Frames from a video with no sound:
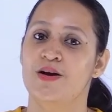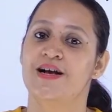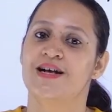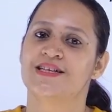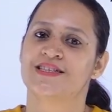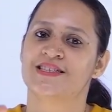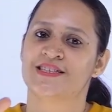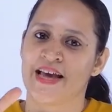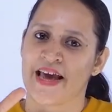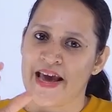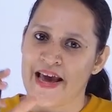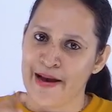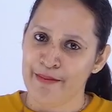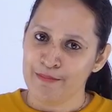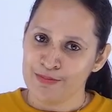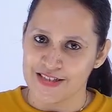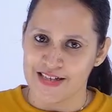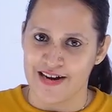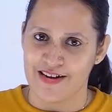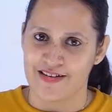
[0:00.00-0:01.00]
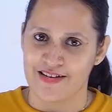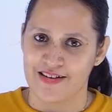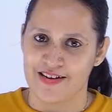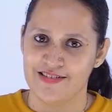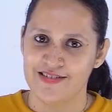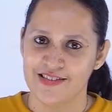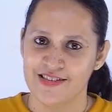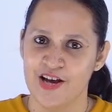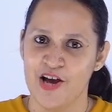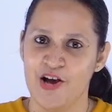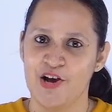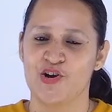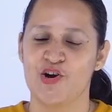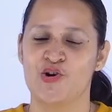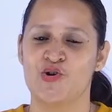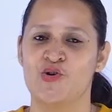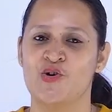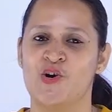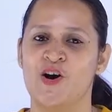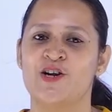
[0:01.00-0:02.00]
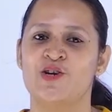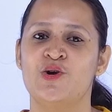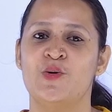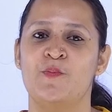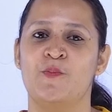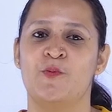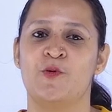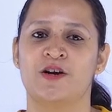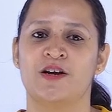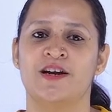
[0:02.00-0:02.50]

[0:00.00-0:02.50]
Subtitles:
Same sentence, you are going to put